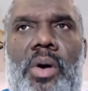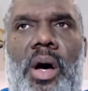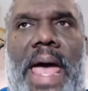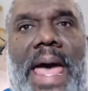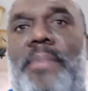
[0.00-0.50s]

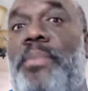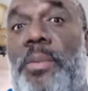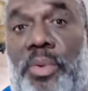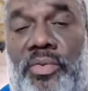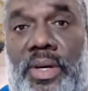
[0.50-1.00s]
At
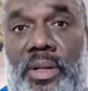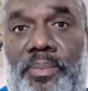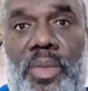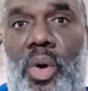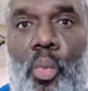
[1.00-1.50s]
Meepleville,
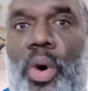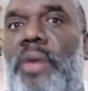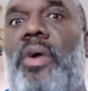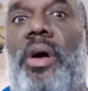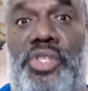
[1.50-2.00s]
one
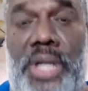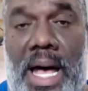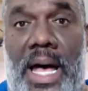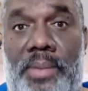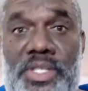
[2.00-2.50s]
of our
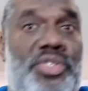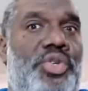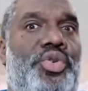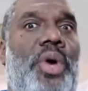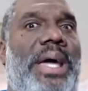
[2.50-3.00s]
jobs is
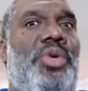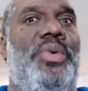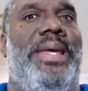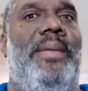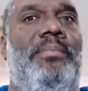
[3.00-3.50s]
to try to
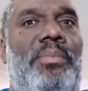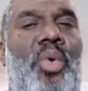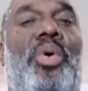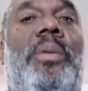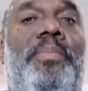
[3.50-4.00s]
get
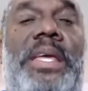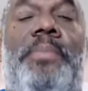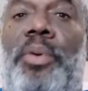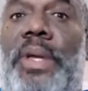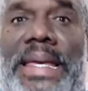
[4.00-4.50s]
more
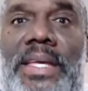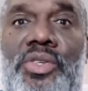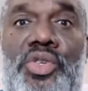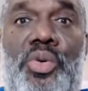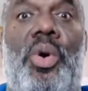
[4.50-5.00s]
people
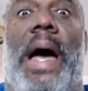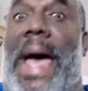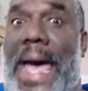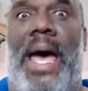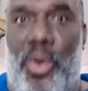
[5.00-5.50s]
into
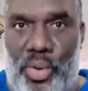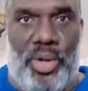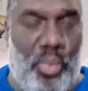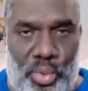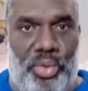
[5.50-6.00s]

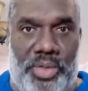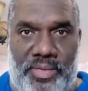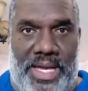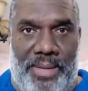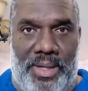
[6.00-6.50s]
our world
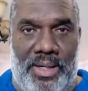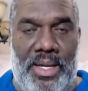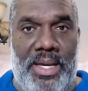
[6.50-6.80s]
of gaming.